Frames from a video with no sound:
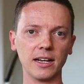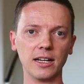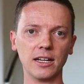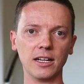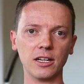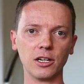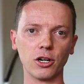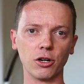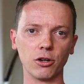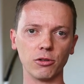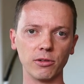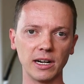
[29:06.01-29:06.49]

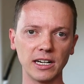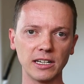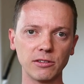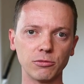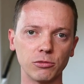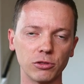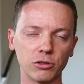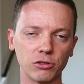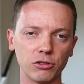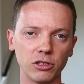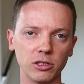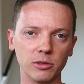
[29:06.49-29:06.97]
correct
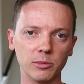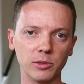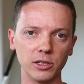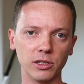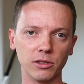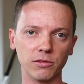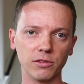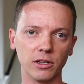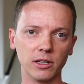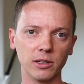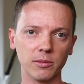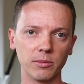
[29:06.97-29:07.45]
recruitment of
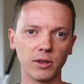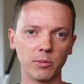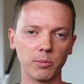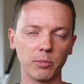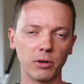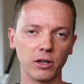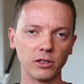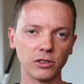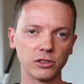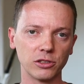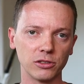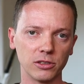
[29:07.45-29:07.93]
the, the
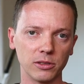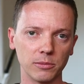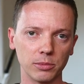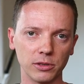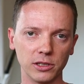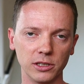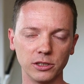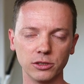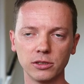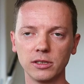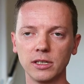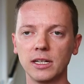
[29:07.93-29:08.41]
posture and
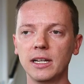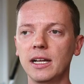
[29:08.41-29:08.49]
pre-draw.